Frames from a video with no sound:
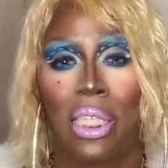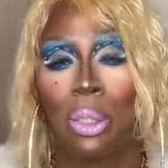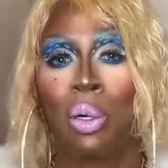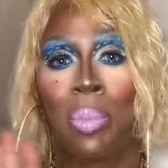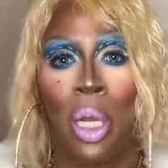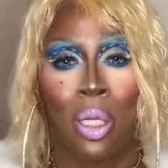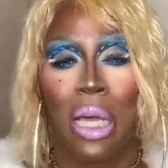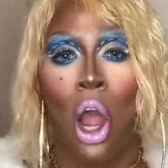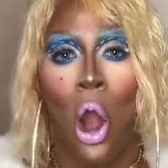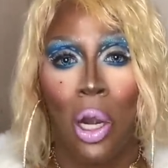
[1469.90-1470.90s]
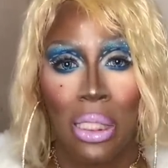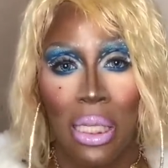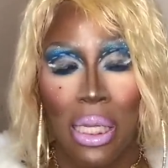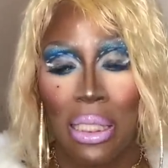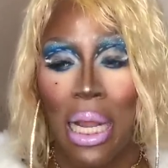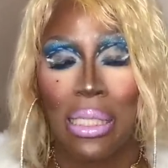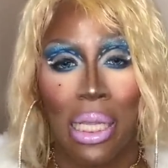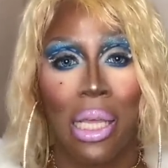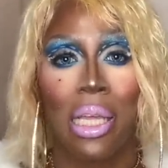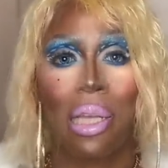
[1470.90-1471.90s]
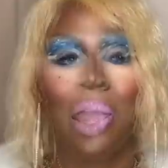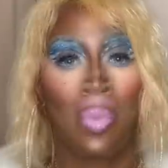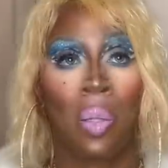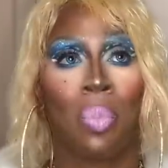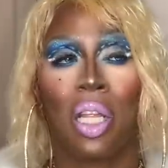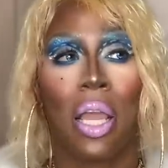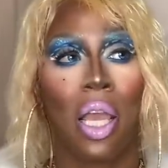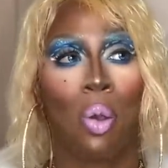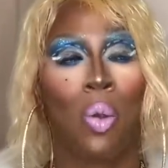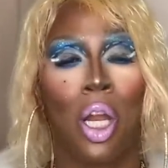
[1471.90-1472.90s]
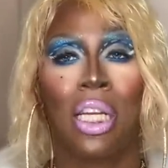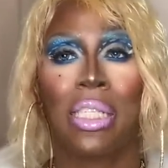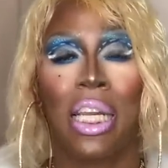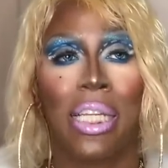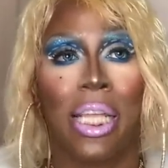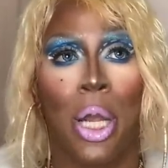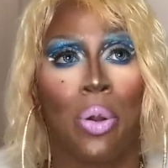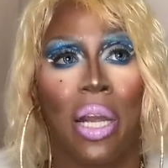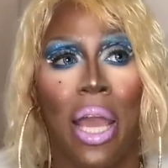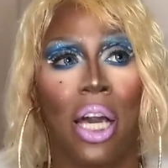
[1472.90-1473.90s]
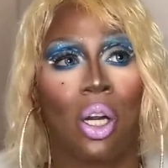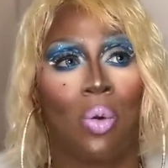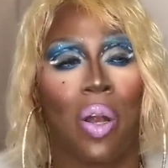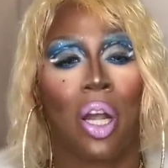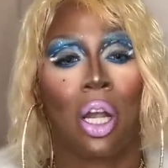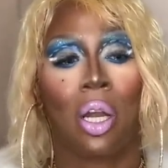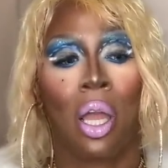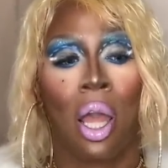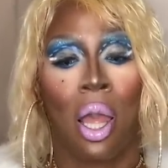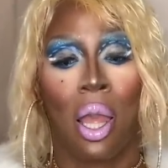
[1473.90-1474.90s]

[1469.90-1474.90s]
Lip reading: she wants to be known as an artist. That's it. But we're just in this era now where